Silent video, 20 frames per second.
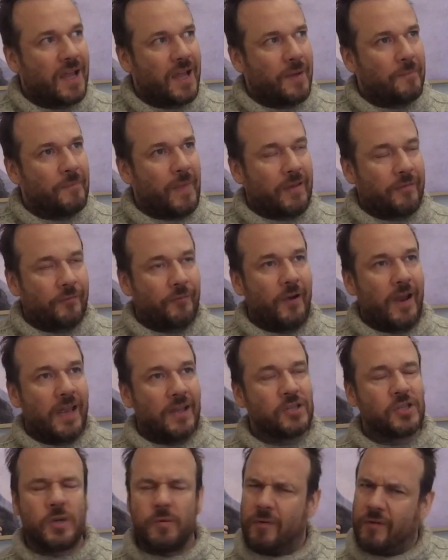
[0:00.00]
my
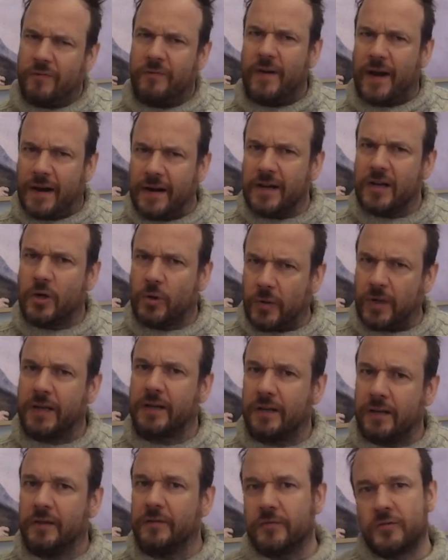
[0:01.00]
friends who were very
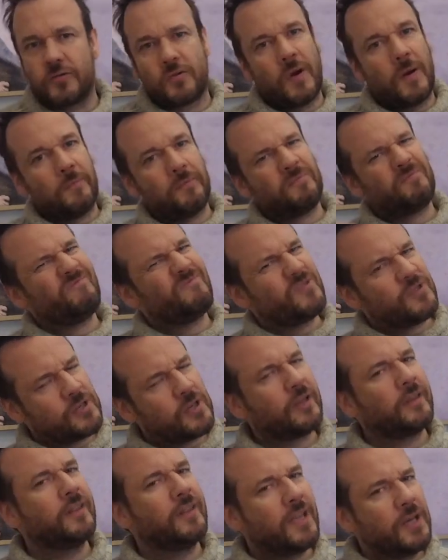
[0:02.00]
critical of Trump
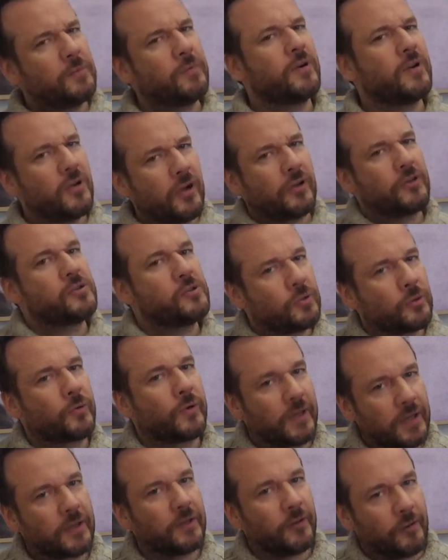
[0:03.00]
suddenly were not so
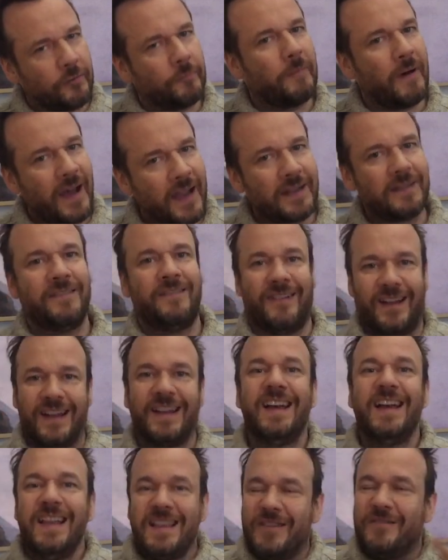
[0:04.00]
critical of Biden, right?
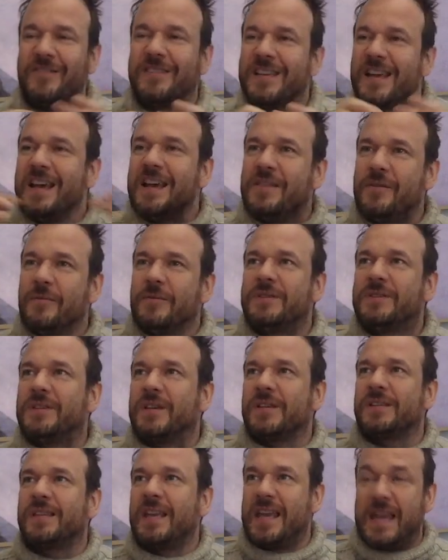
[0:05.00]
There was
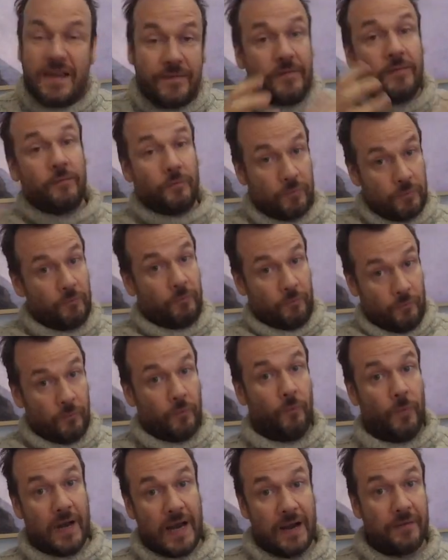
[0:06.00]
just, even
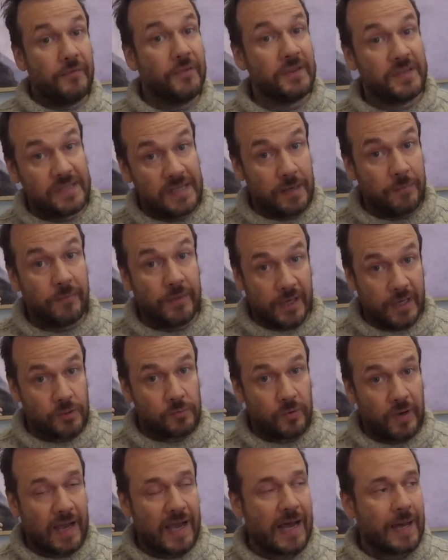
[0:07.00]
whenever the same things
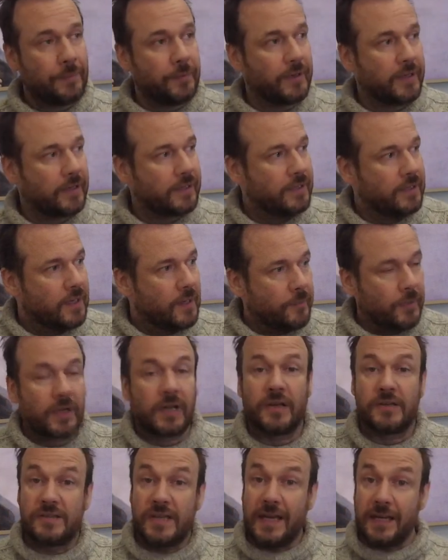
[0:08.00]
were happening,
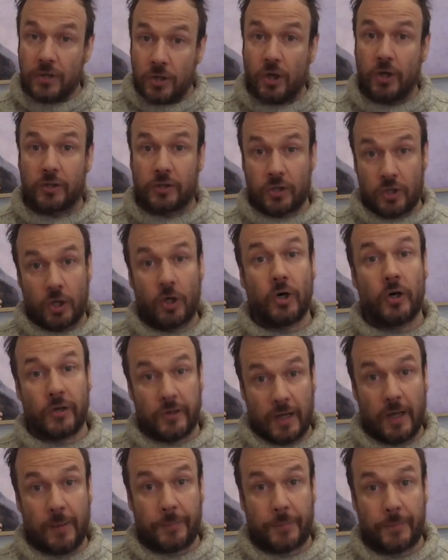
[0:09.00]
because they got caught
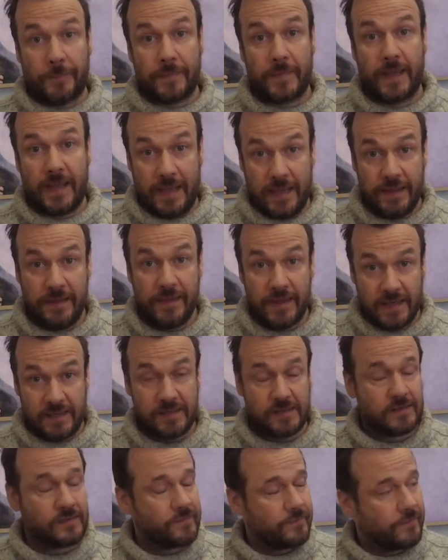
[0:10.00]
up in
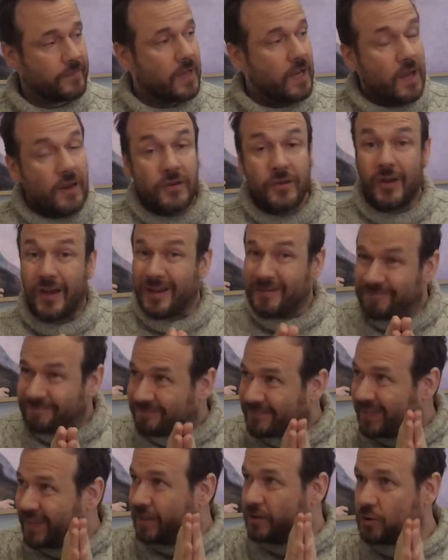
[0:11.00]
this. Now,
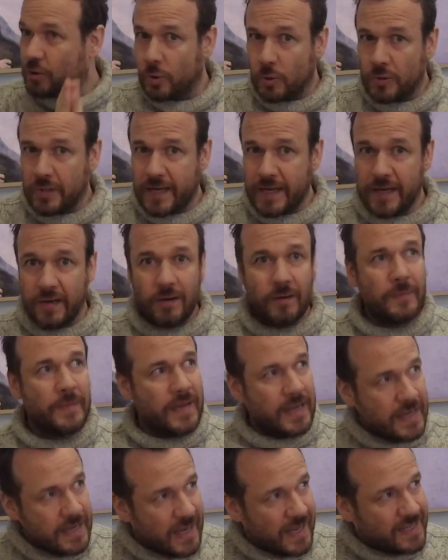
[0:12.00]
don't hear
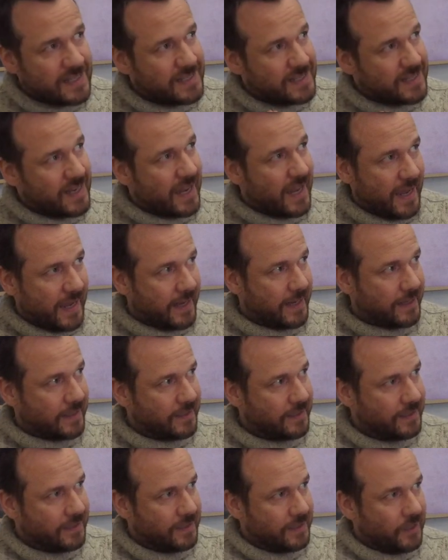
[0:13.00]
me as saying
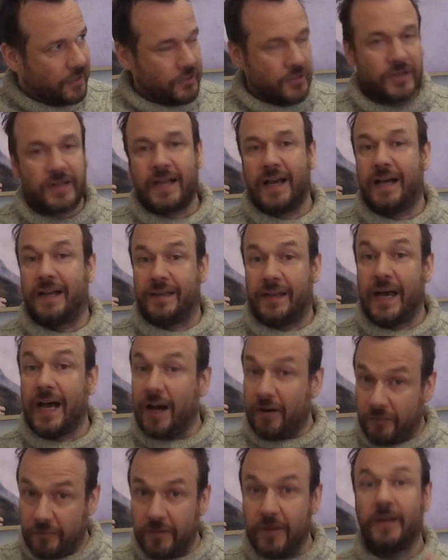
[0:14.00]
you can't
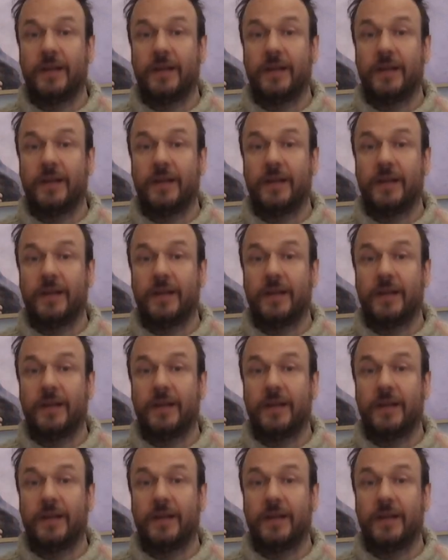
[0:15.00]
have,